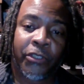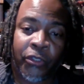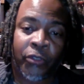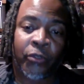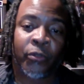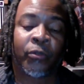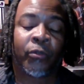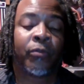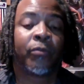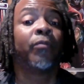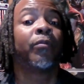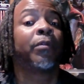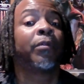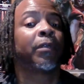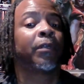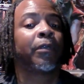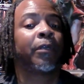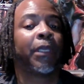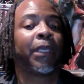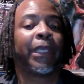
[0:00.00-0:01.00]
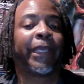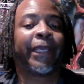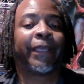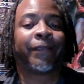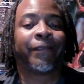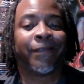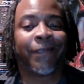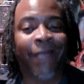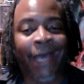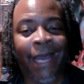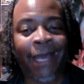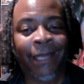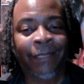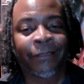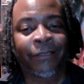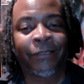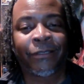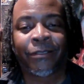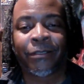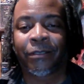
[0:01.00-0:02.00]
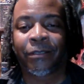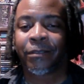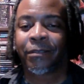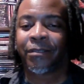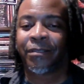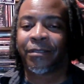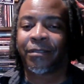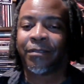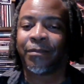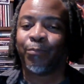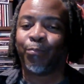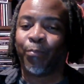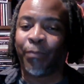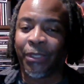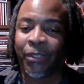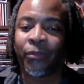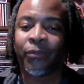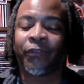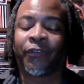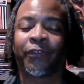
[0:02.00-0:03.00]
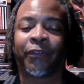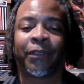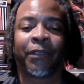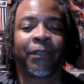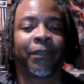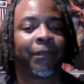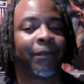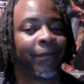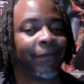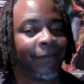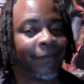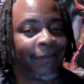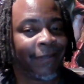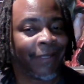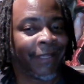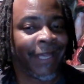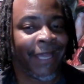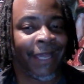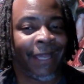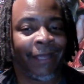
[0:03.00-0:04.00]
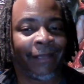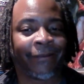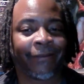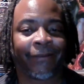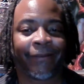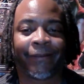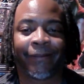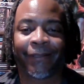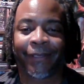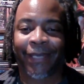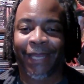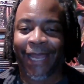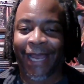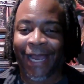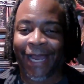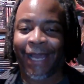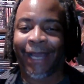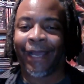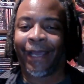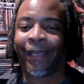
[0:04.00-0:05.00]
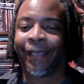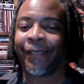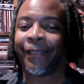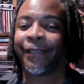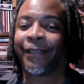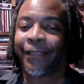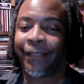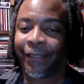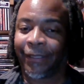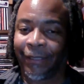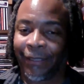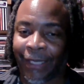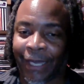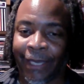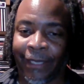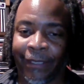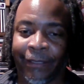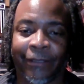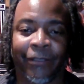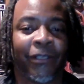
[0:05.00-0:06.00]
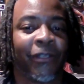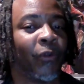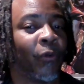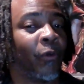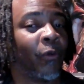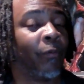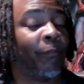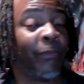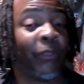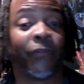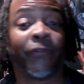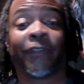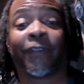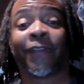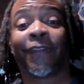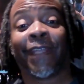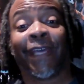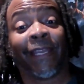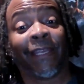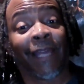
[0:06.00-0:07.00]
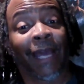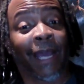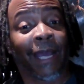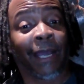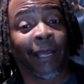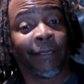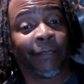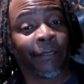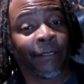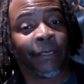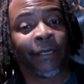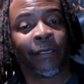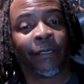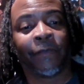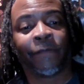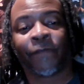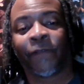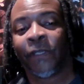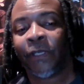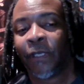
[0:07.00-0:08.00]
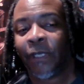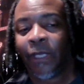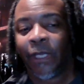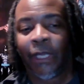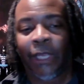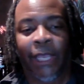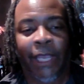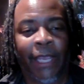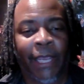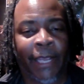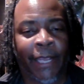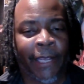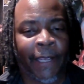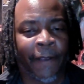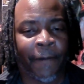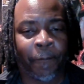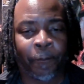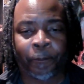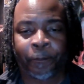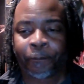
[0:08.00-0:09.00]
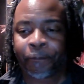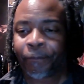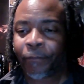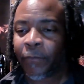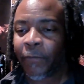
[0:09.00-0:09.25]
to acknowledge music that I like, or music that I love. And